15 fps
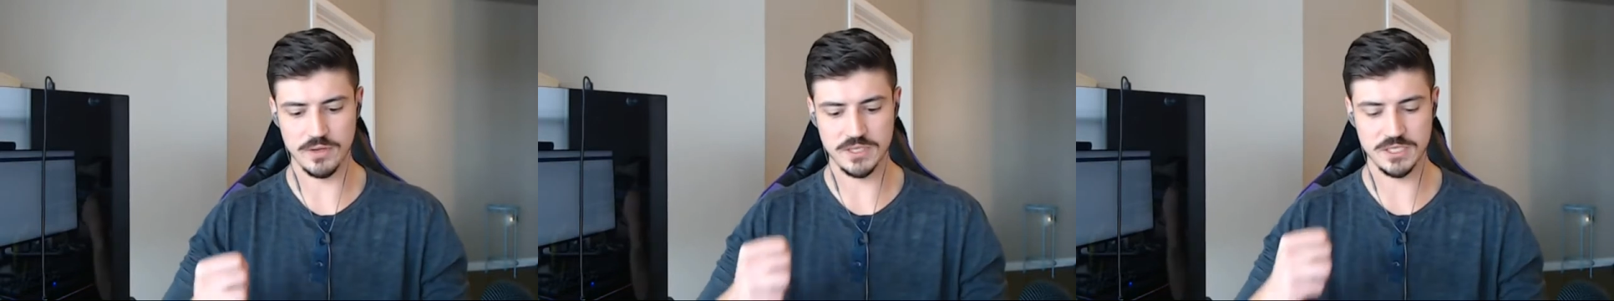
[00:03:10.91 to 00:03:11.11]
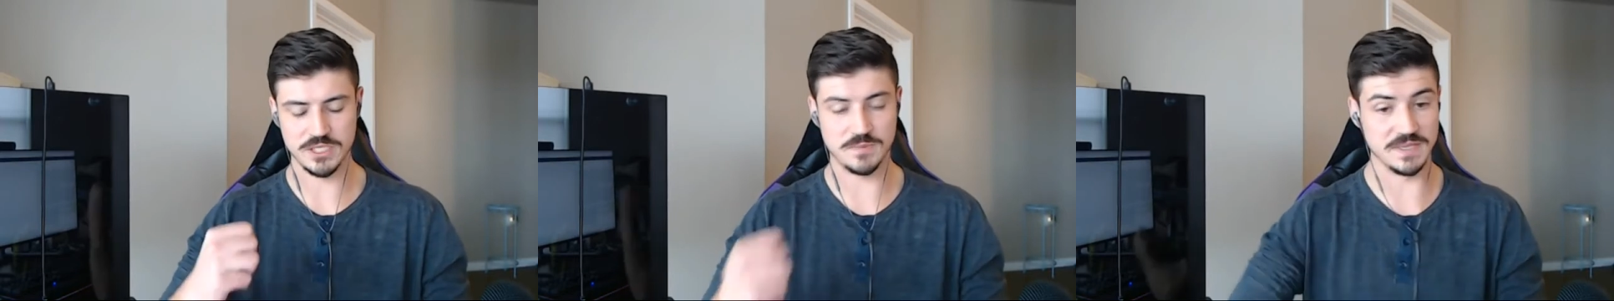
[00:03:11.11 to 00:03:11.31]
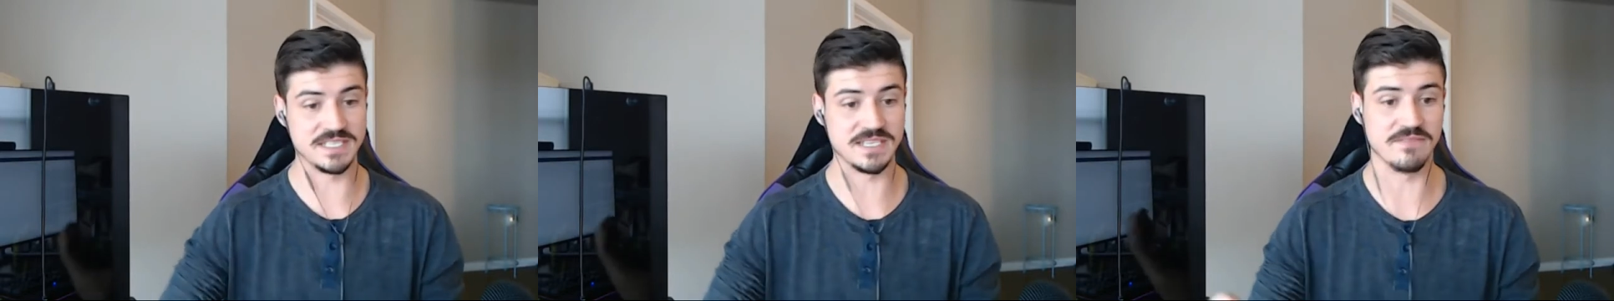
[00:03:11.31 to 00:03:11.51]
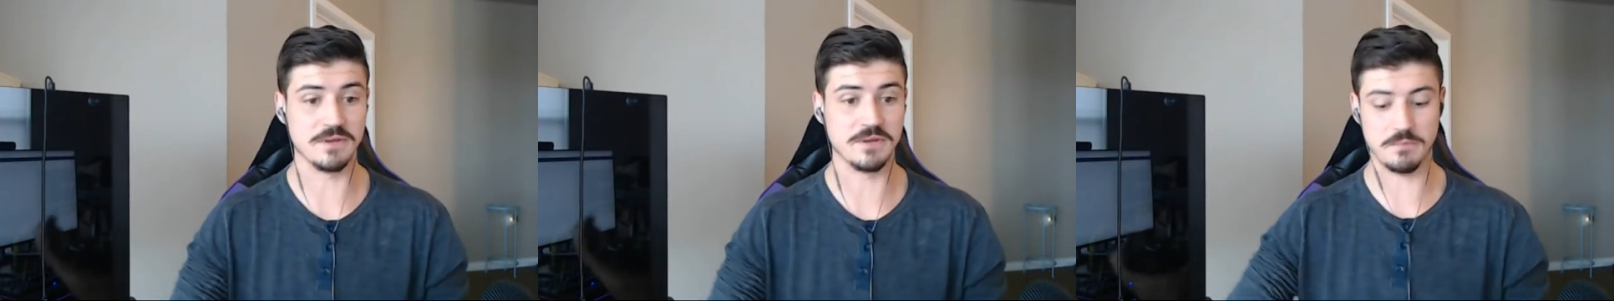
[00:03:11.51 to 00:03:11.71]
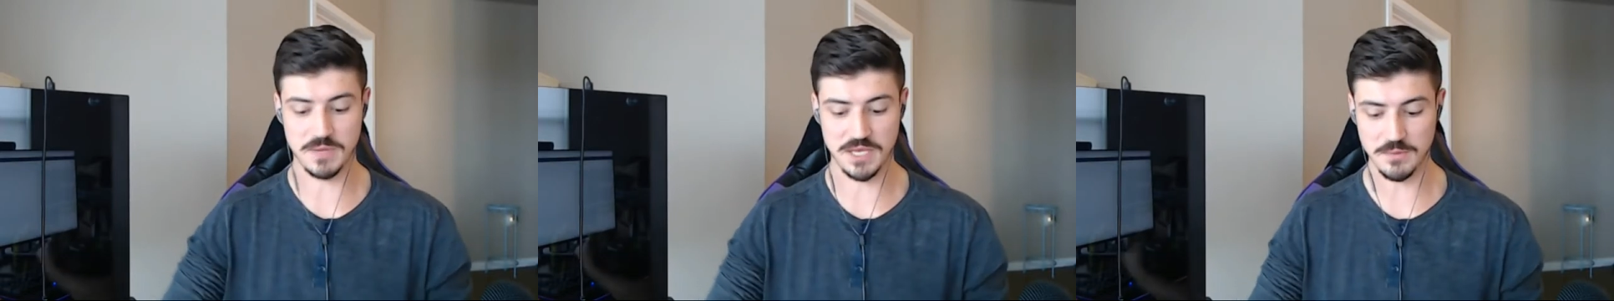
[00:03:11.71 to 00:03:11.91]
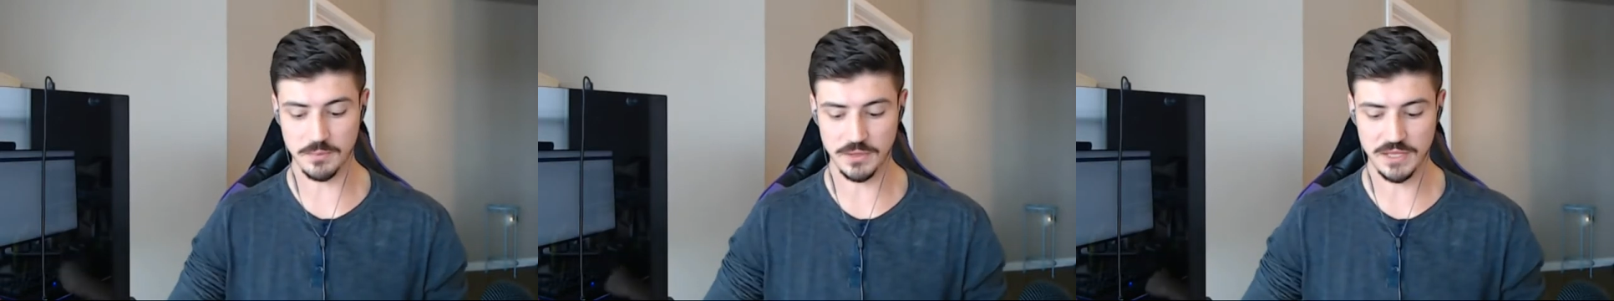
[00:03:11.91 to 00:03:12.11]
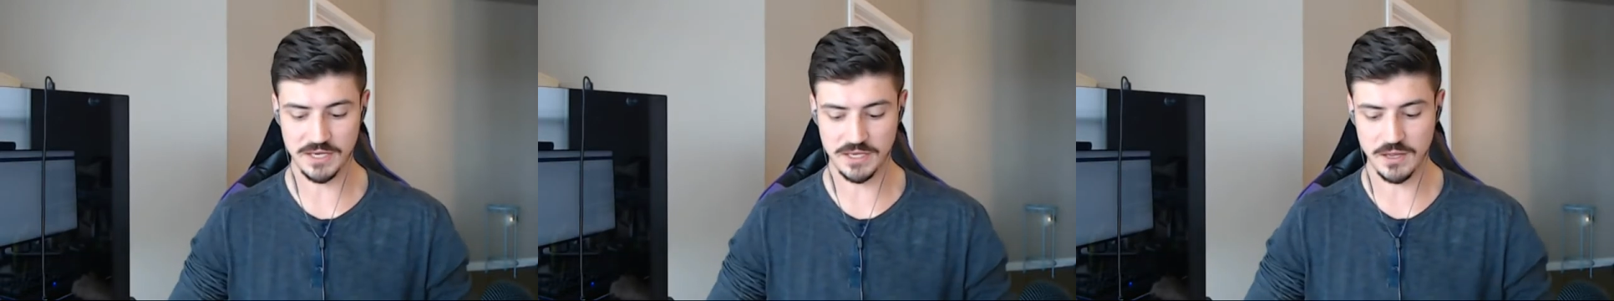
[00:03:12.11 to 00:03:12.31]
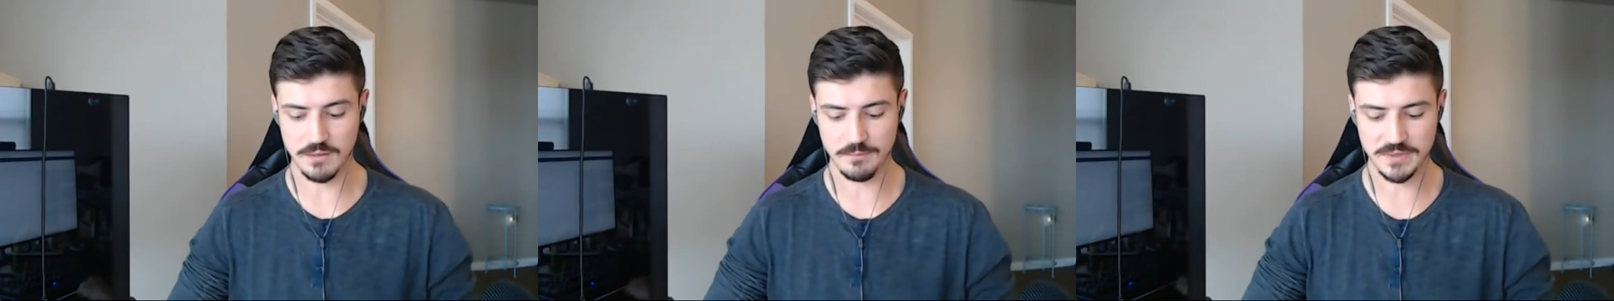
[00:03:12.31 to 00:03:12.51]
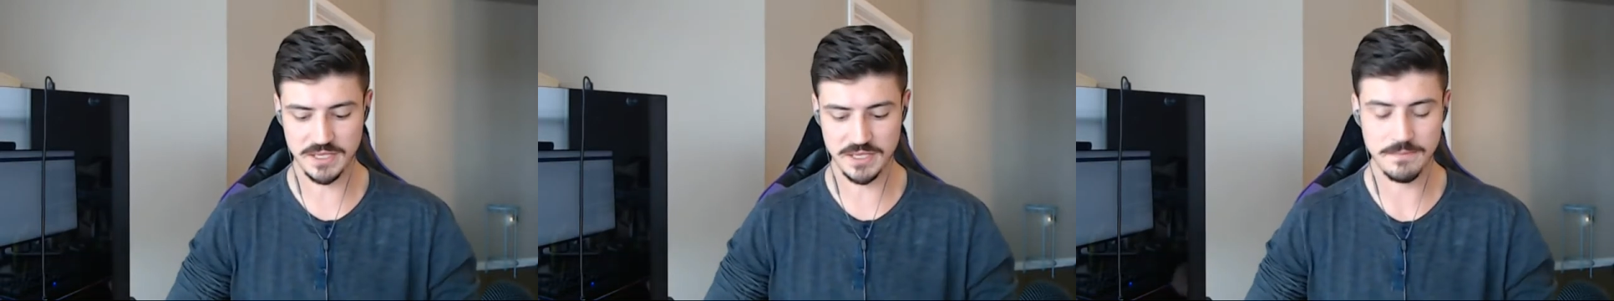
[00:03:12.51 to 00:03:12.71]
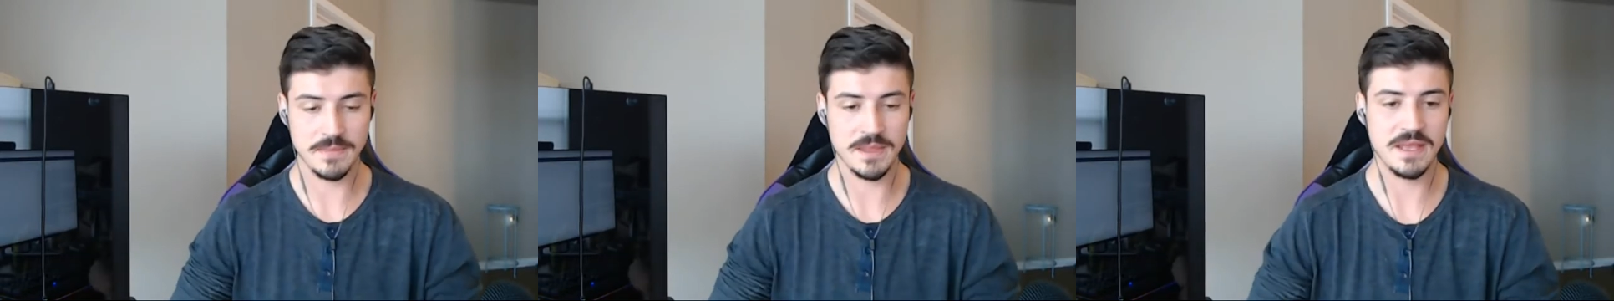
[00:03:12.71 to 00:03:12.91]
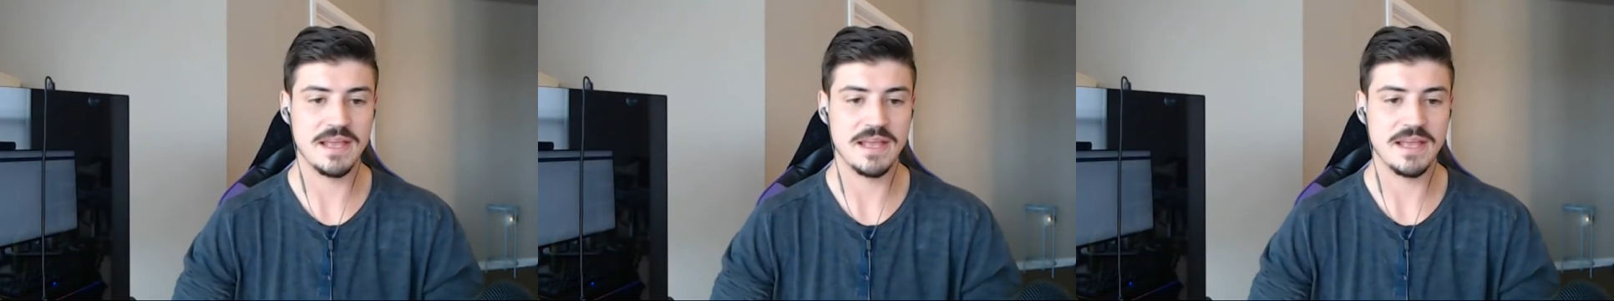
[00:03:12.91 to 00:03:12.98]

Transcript: specific people at a company,